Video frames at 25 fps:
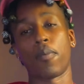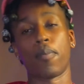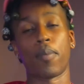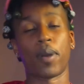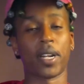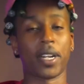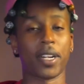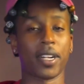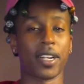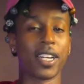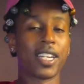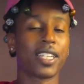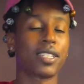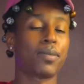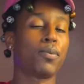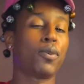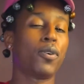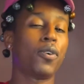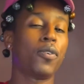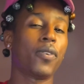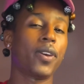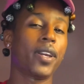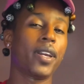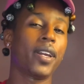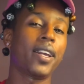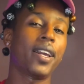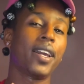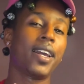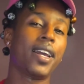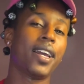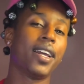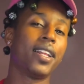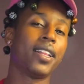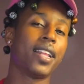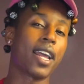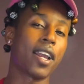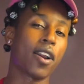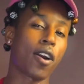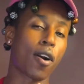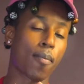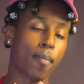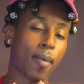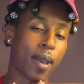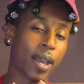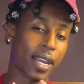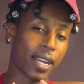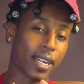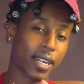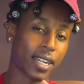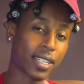But in this movie, they are
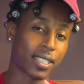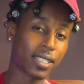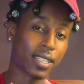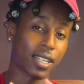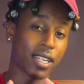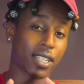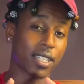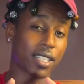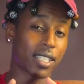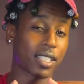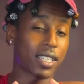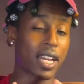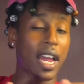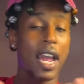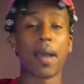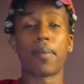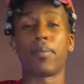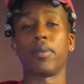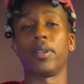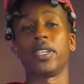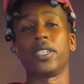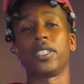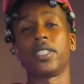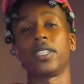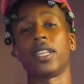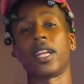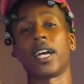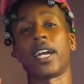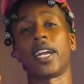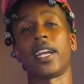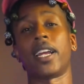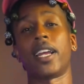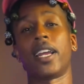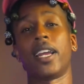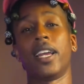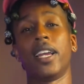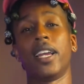making this established. Like,